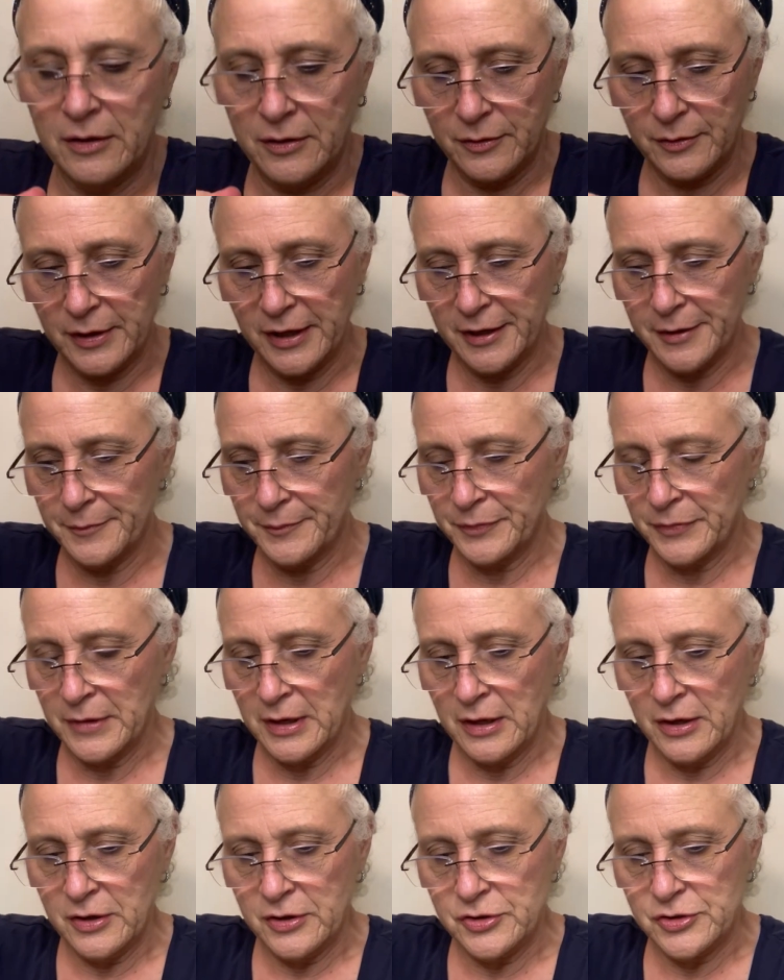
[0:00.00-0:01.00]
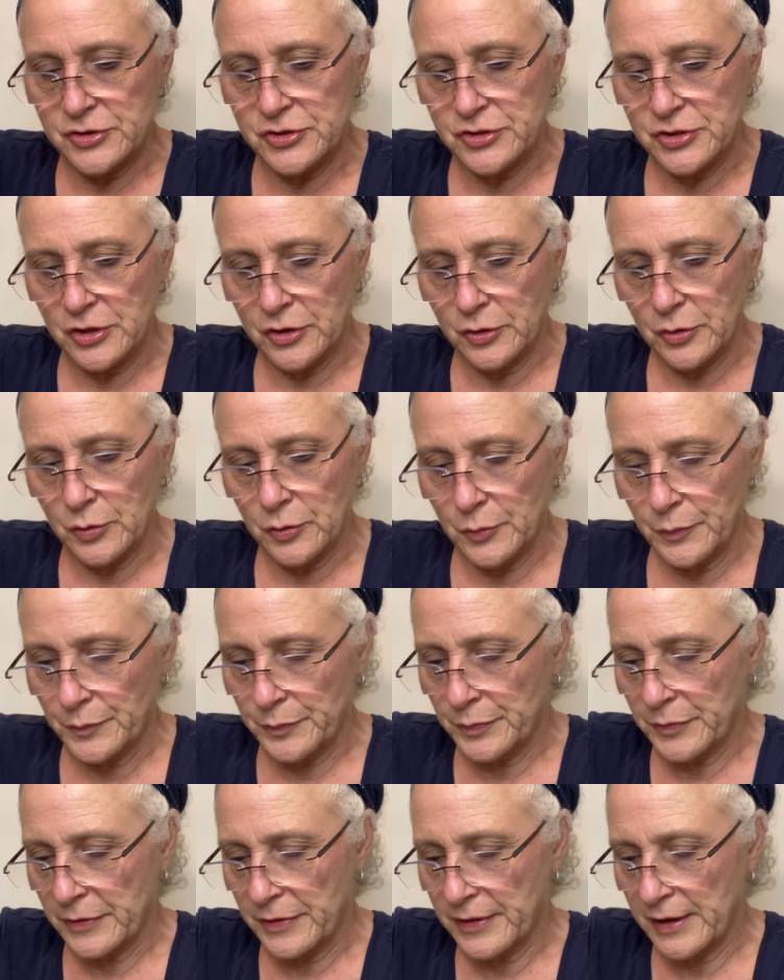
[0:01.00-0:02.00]
Okay, so
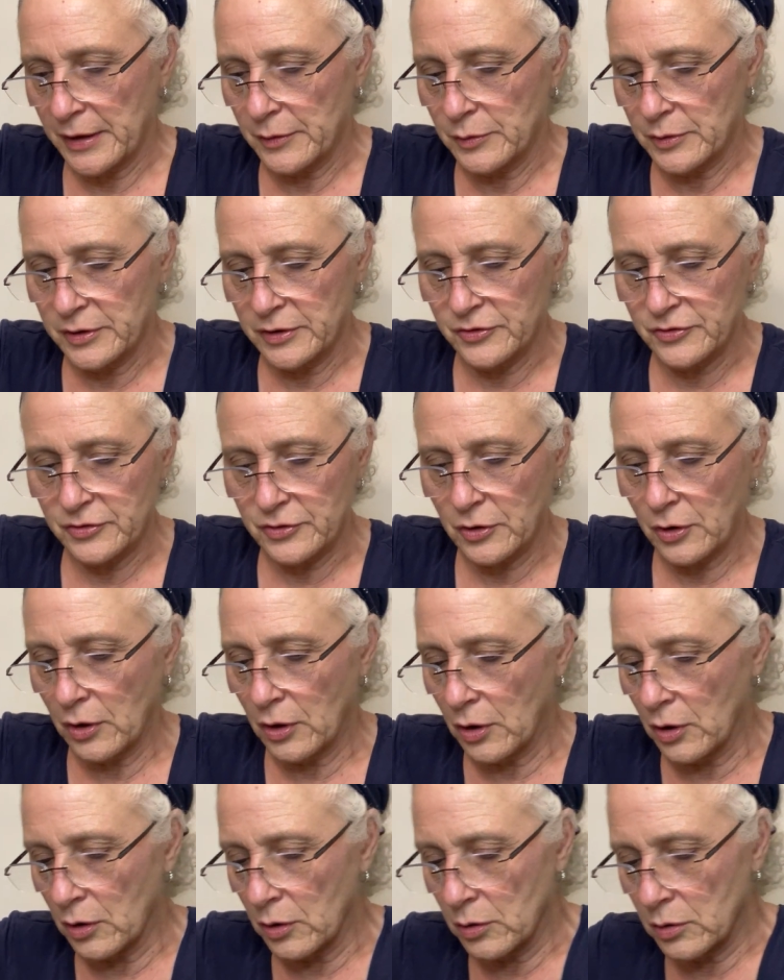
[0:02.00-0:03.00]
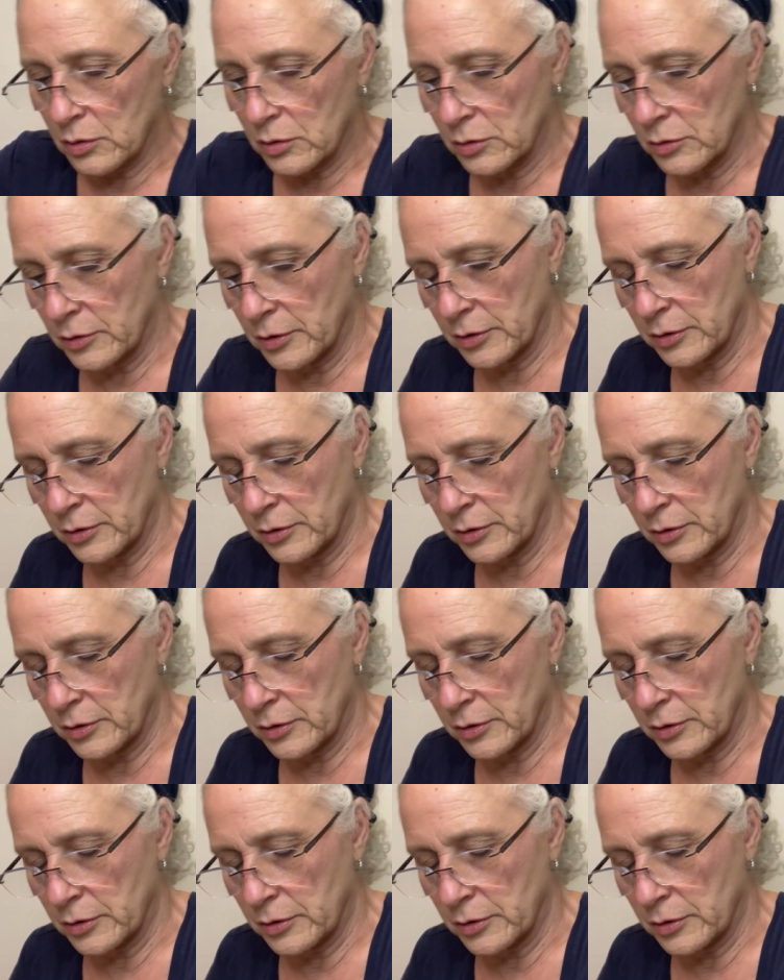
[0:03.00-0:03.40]
that one is called